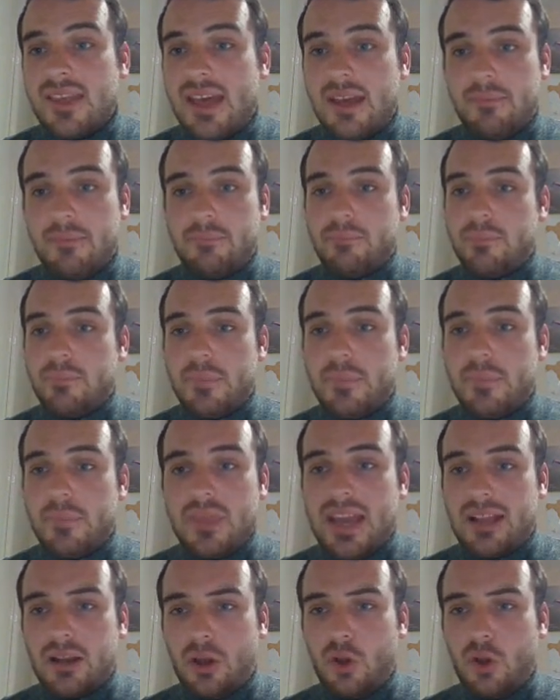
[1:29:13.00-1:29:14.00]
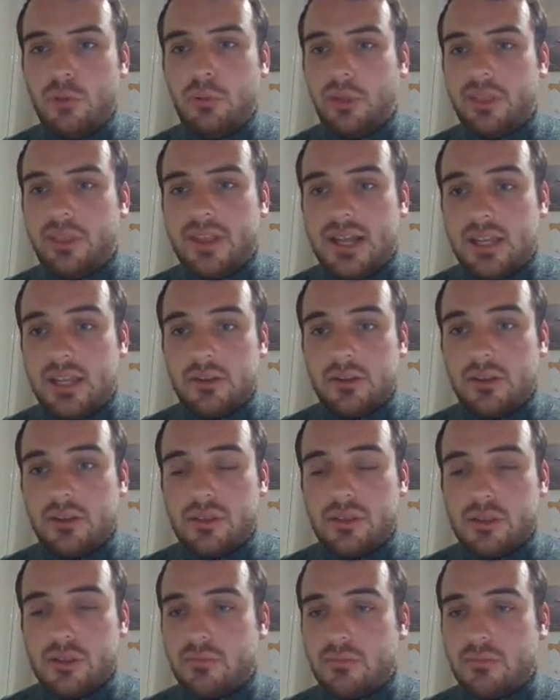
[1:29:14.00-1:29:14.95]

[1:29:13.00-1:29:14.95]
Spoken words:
They're global standards.